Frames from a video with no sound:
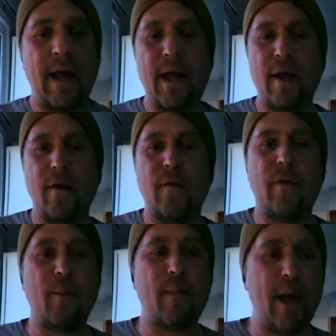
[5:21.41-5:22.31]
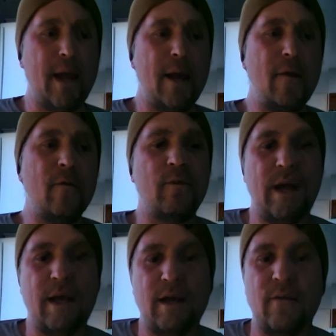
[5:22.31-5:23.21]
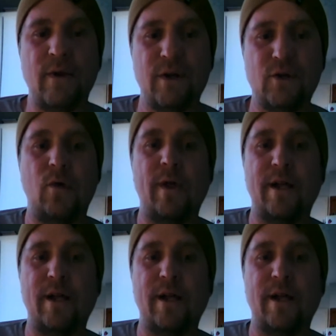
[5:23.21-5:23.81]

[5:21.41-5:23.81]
And the main individual